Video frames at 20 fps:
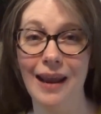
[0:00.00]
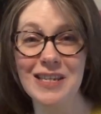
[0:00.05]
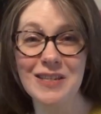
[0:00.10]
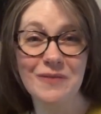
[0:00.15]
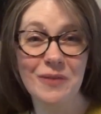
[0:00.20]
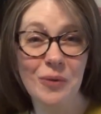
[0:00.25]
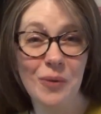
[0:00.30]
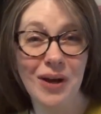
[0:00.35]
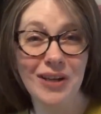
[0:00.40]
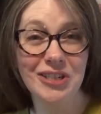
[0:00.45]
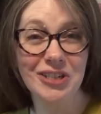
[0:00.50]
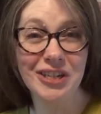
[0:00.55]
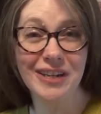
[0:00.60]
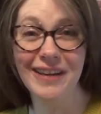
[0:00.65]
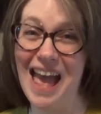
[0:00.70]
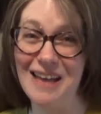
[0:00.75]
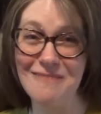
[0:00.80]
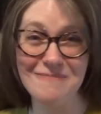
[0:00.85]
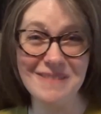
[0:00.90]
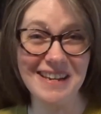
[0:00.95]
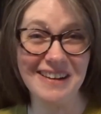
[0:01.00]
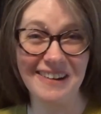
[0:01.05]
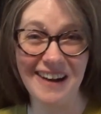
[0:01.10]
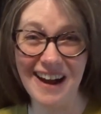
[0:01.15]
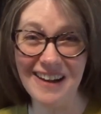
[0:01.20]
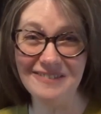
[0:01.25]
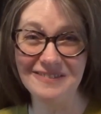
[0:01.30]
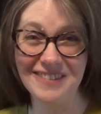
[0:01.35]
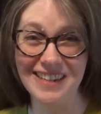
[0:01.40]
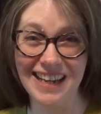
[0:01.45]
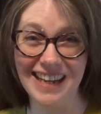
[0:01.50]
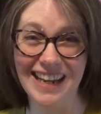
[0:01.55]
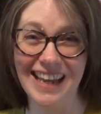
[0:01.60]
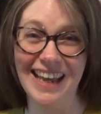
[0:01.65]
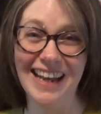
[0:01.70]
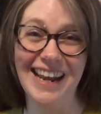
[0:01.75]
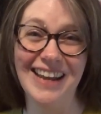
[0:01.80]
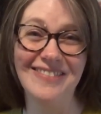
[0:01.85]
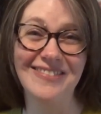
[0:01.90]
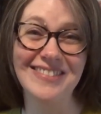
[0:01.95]
Thanks for watching. Happy crafting,
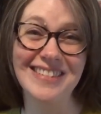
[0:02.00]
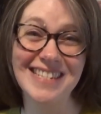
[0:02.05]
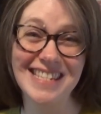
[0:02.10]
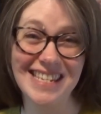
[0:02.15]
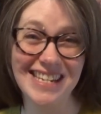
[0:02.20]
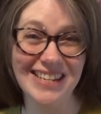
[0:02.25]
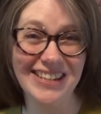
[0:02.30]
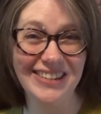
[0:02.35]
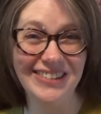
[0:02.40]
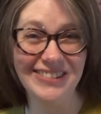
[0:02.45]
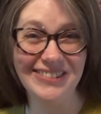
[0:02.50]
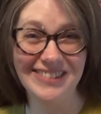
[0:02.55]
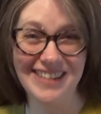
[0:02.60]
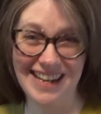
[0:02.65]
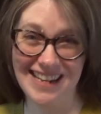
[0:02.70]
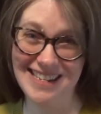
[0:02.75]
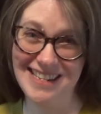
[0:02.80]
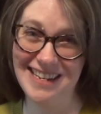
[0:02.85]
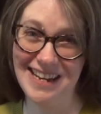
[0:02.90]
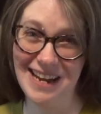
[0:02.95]
and I will see you next